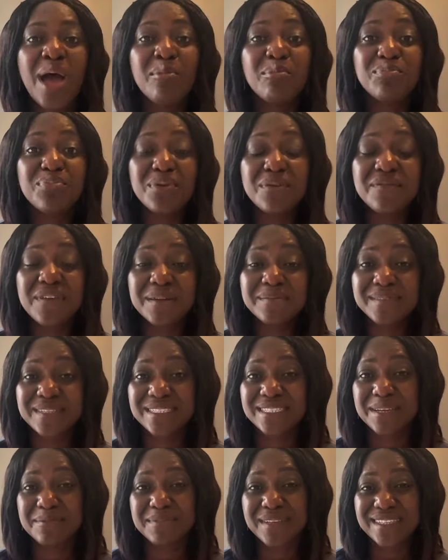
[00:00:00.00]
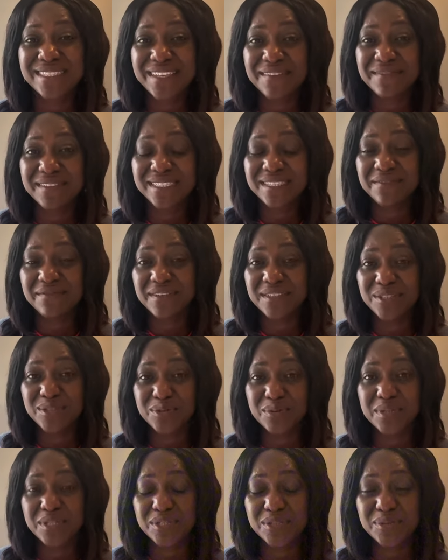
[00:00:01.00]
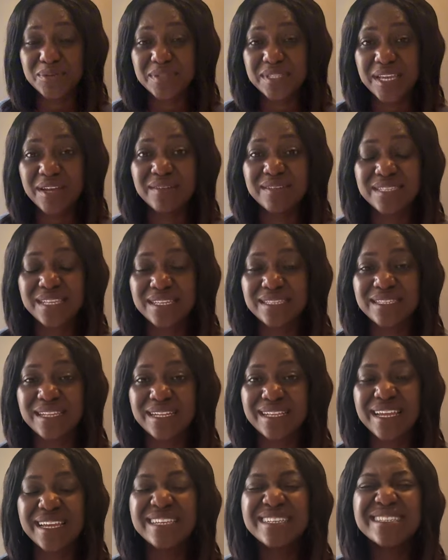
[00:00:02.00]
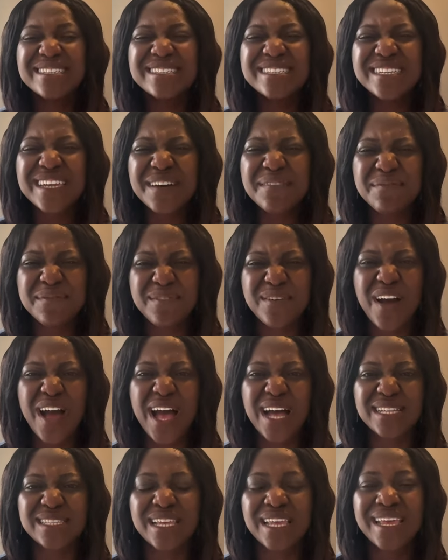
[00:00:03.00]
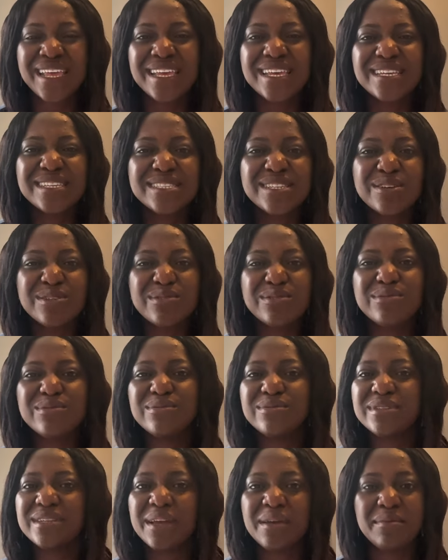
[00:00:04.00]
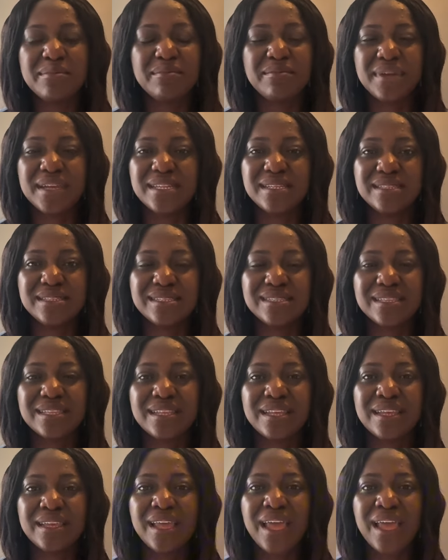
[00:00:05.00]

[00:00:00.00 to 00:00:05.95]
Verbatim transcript: Proverbs in chapter 17 verse 22 tells us that a cheerful heart is a good medicine.